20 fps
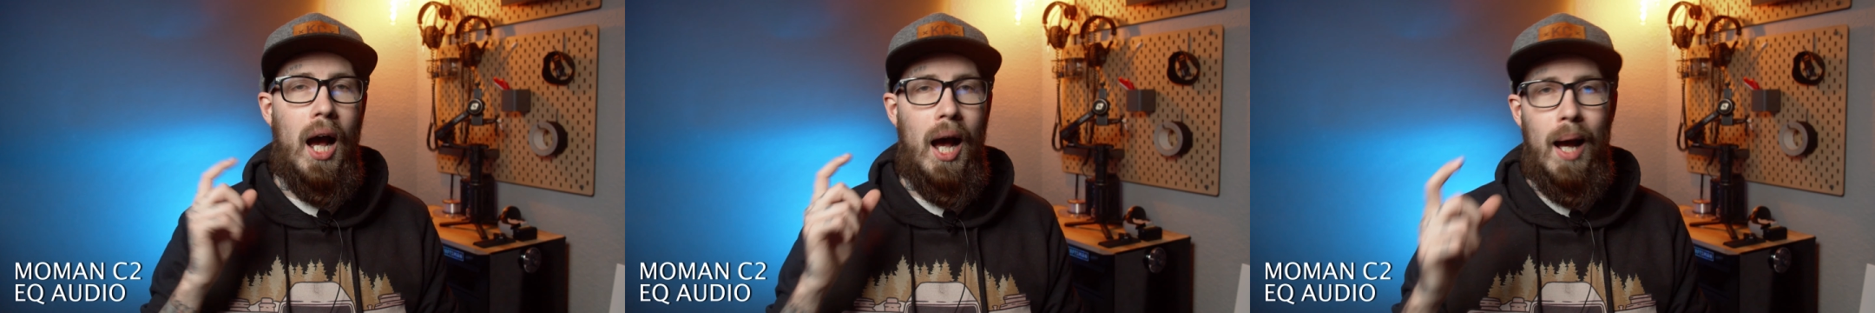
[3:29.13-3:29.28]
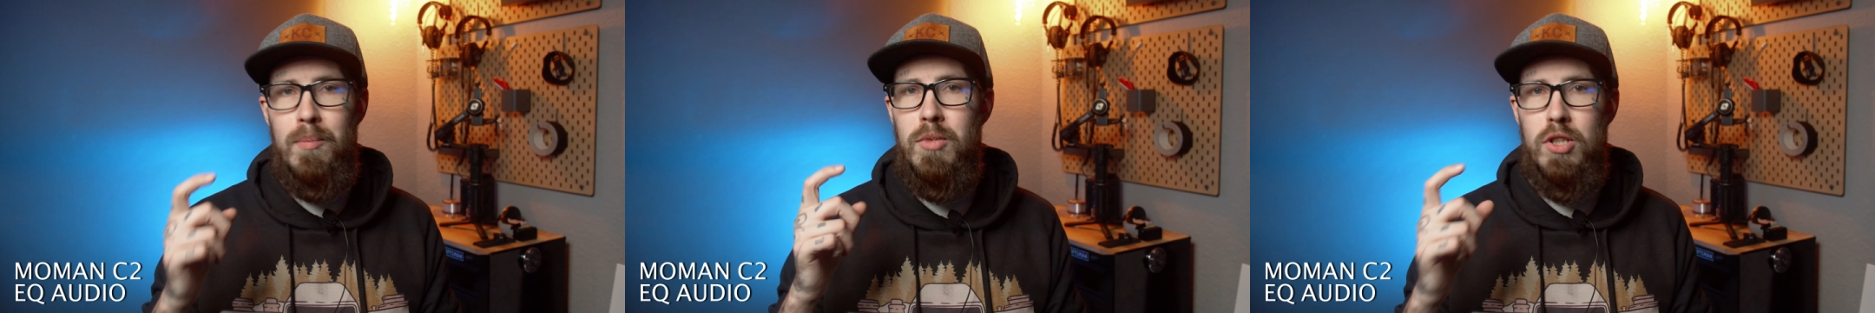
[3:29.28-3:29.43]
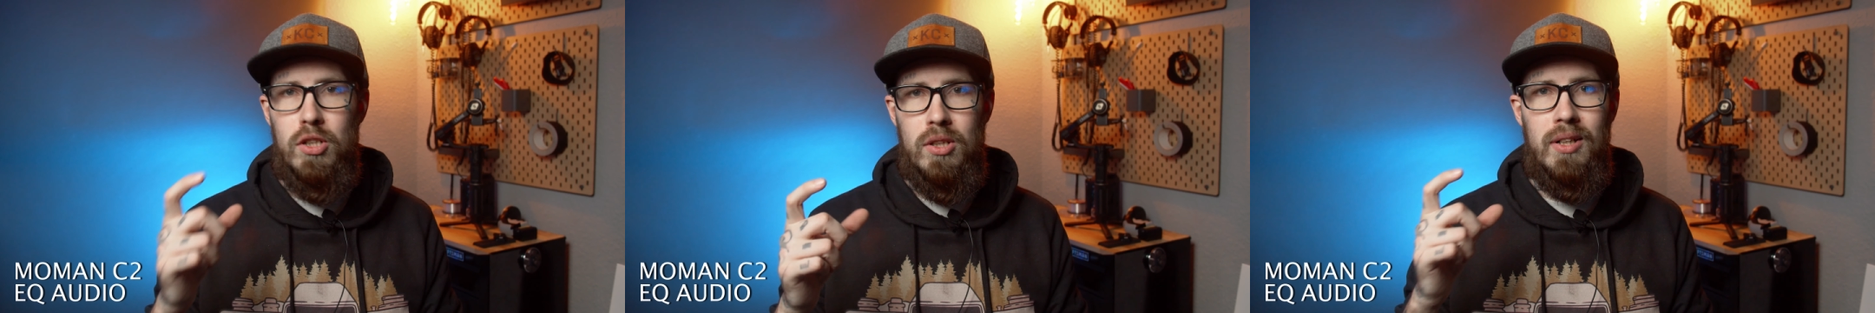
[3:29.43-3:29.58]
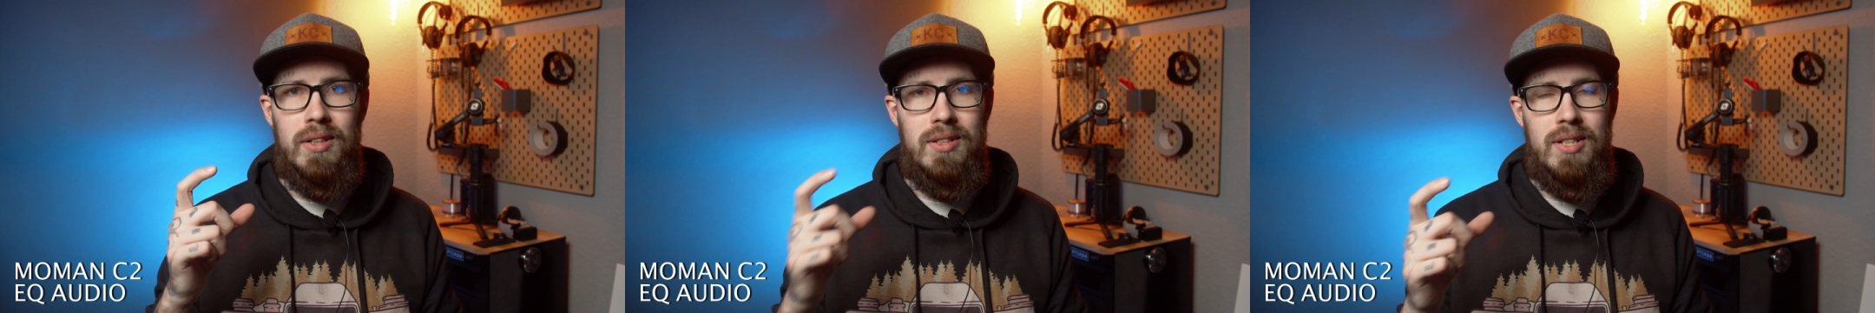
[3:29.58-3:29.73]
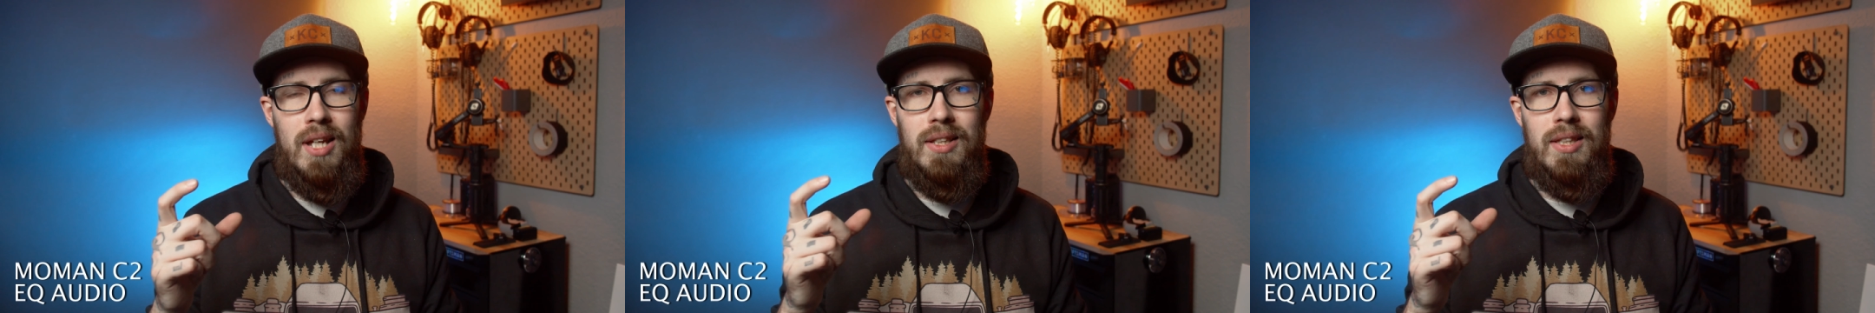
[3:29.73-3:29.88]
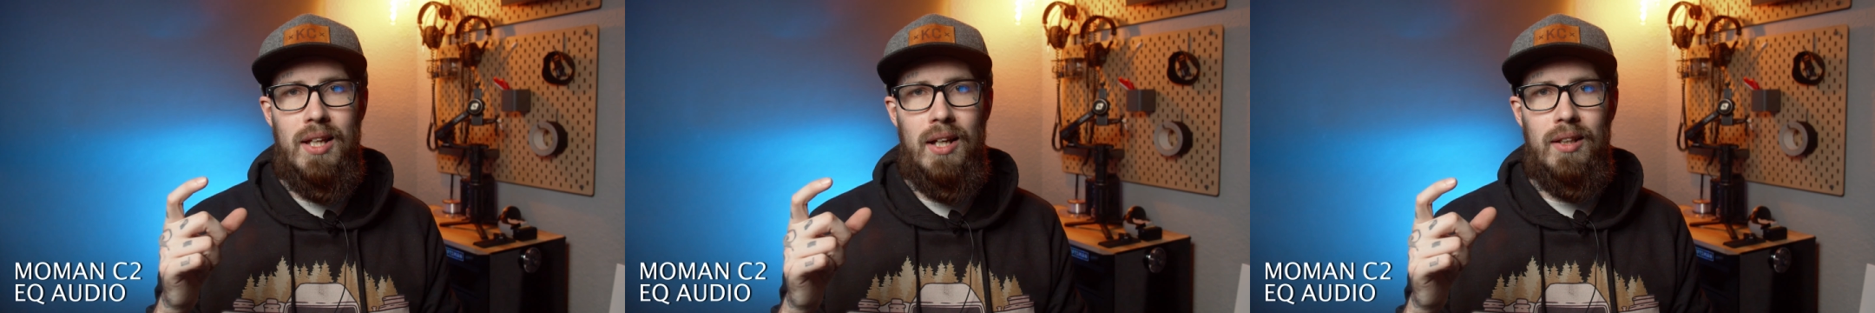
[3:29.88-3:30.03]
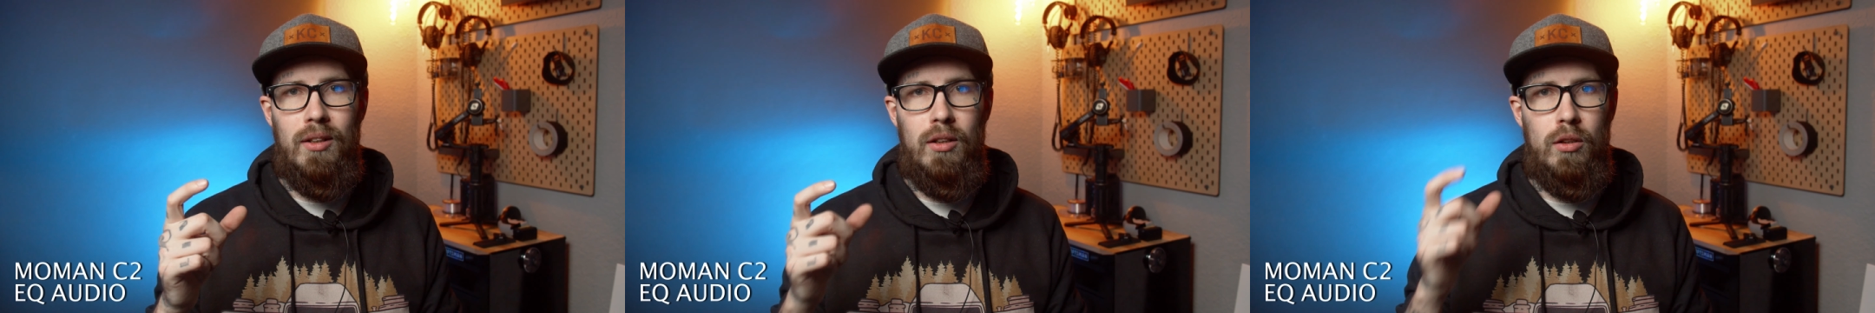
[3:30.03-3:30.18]
I'm just gonna
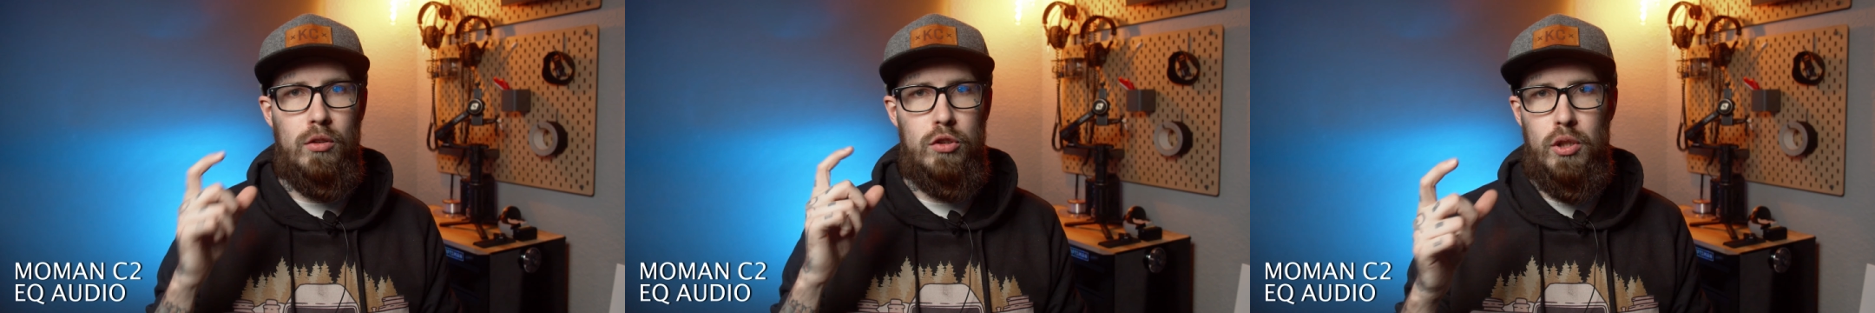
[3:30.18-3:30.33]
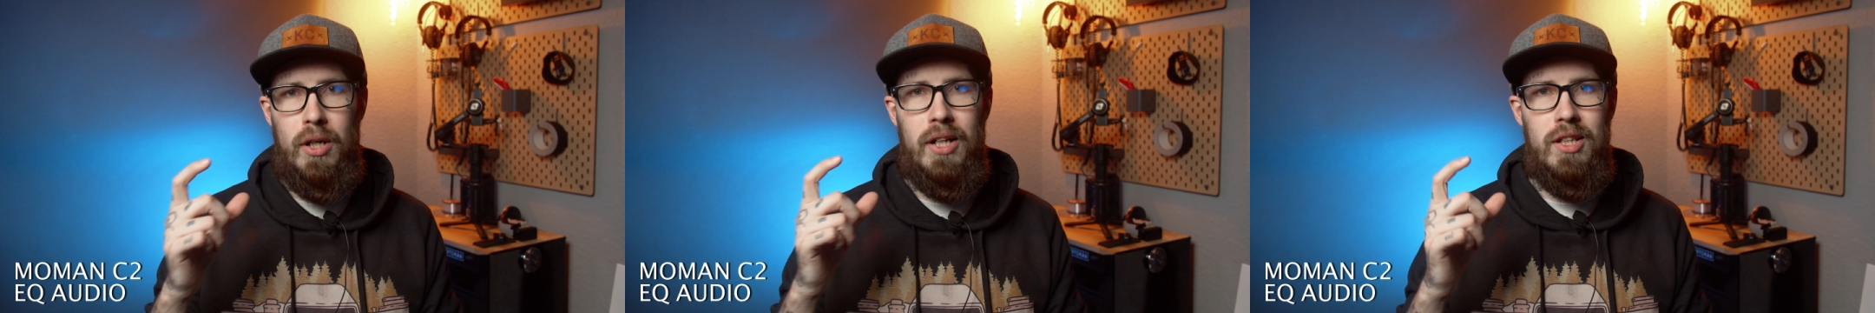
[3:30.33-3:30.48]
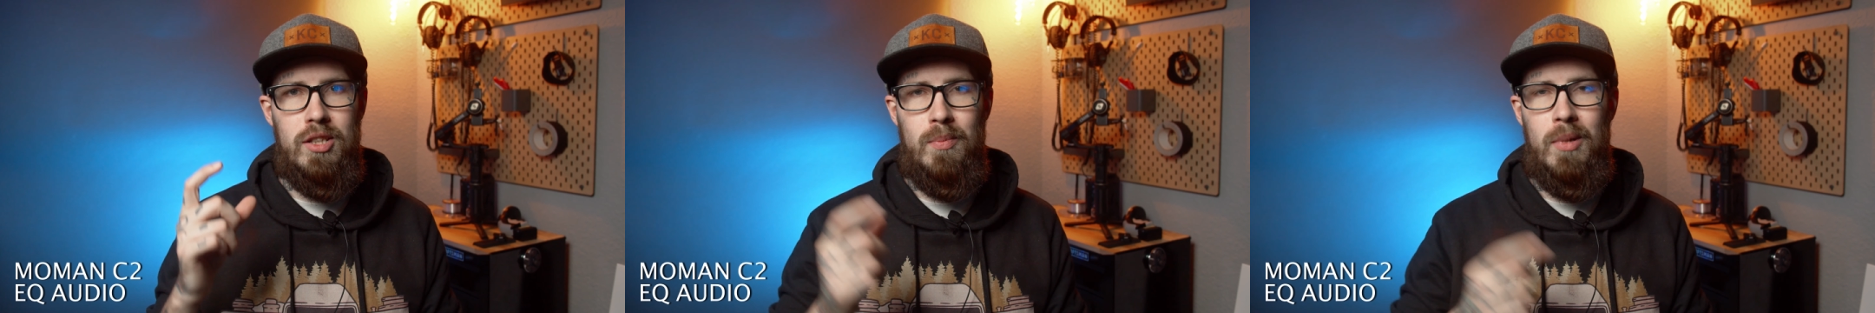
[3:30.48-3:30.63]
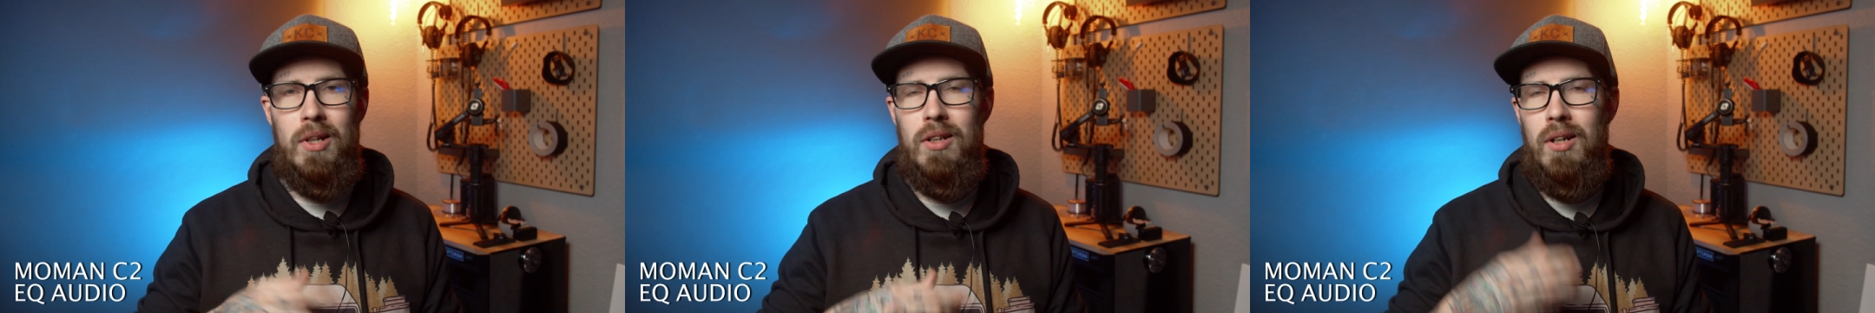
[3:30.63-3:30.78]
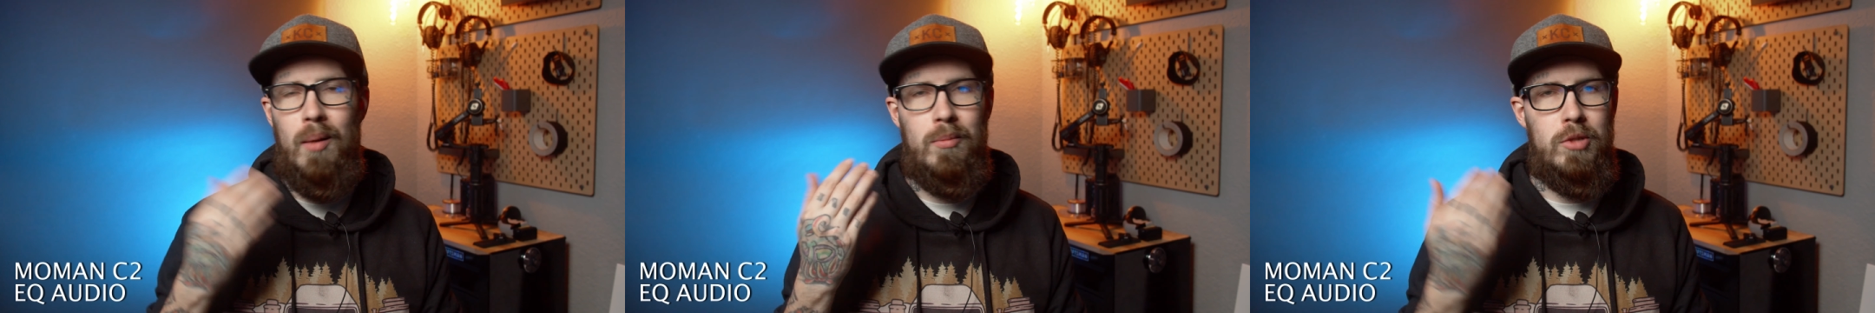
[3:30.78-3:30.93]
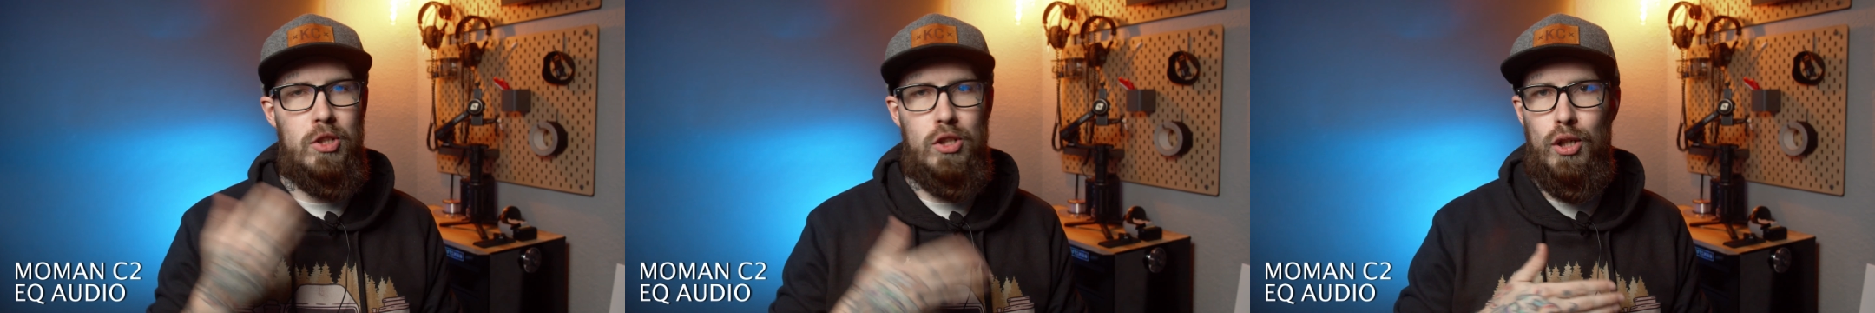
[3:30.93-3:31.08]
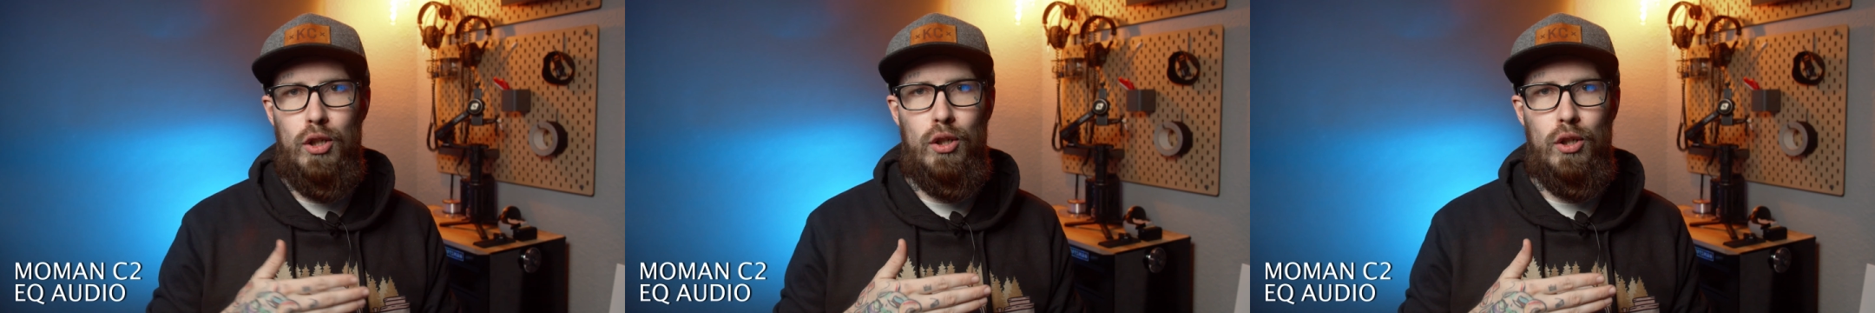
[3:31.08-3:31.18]
take that little transmitter and I'm just